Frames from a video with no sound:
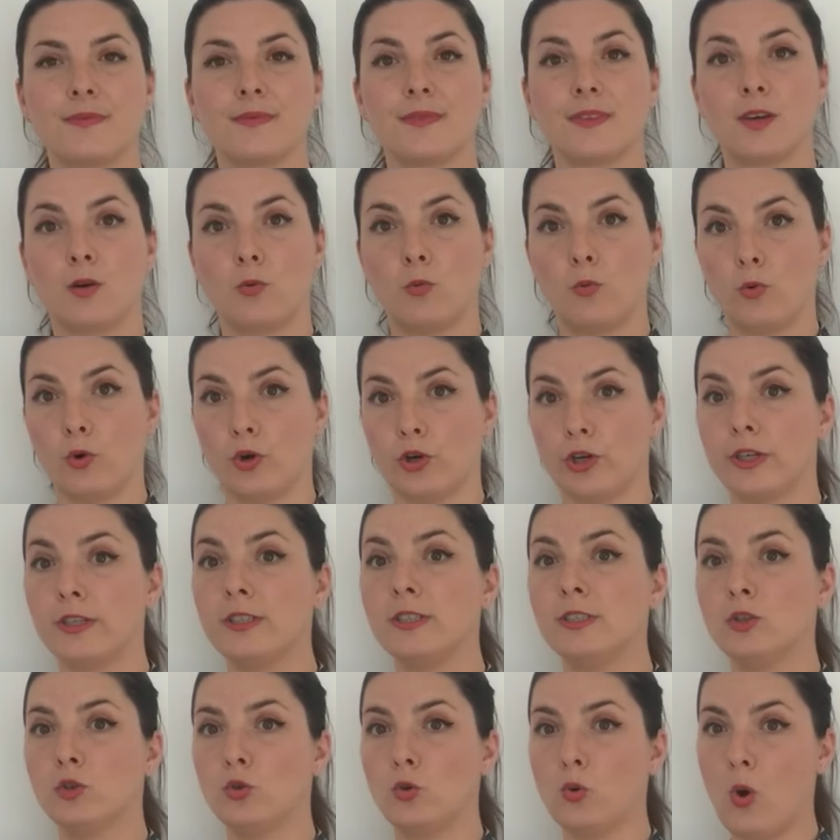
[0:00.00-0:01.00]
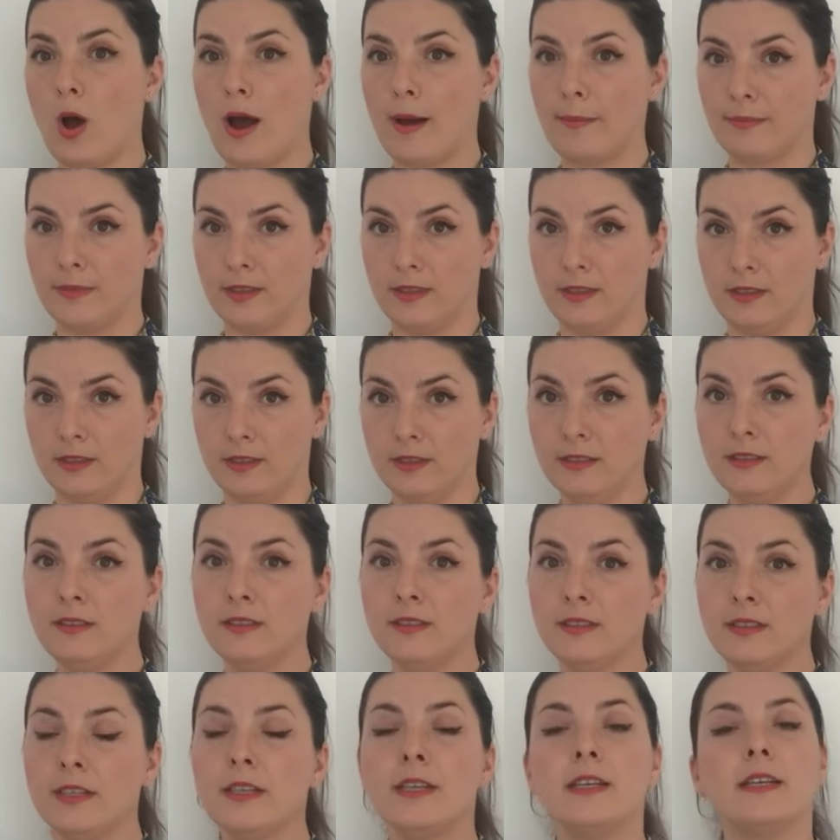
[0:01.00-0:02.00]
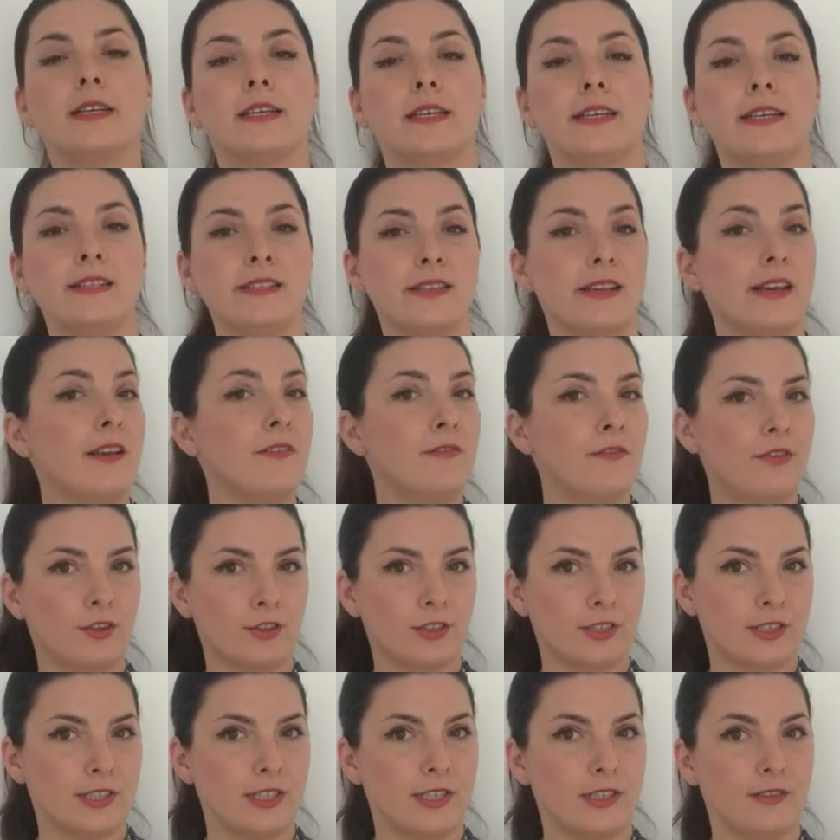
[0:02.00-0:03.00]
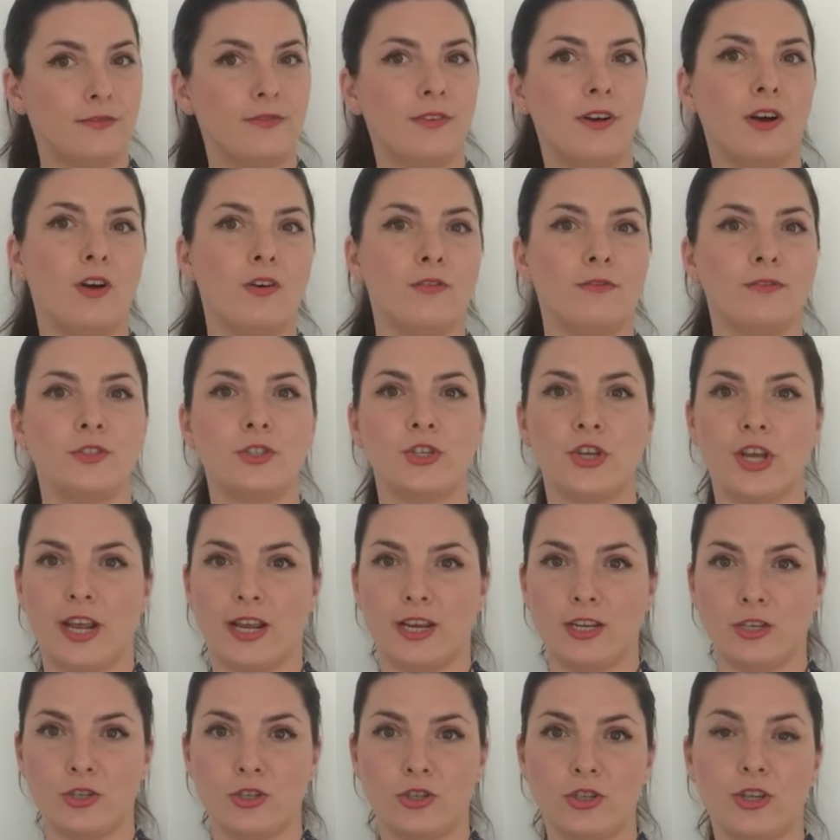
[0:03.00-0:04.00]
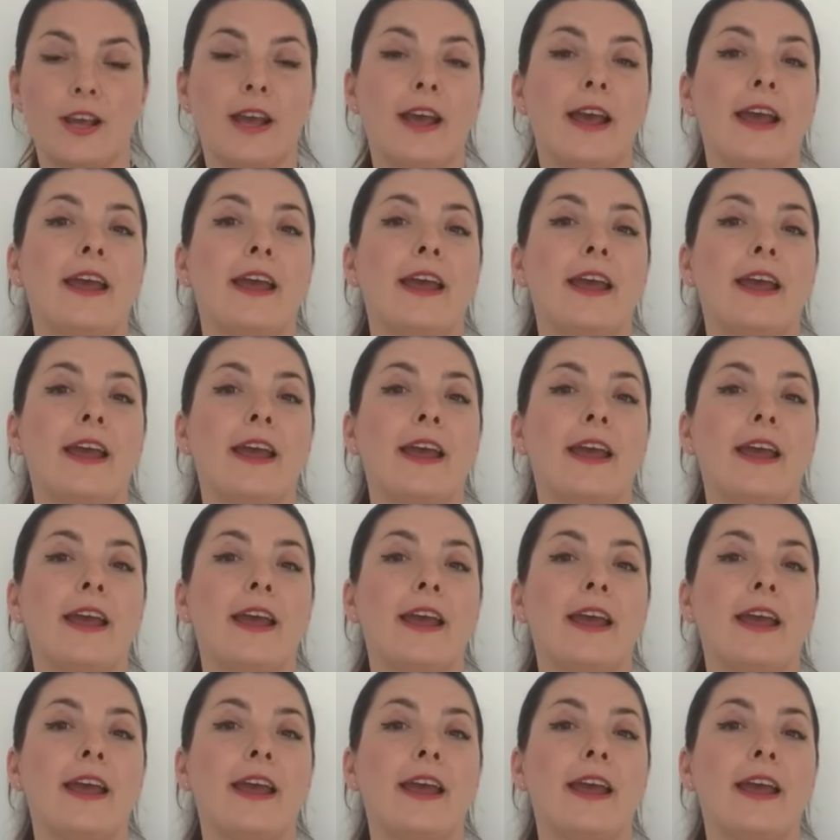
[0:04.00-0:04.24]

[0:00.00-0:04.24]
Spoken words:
The word toamnă is evocative of change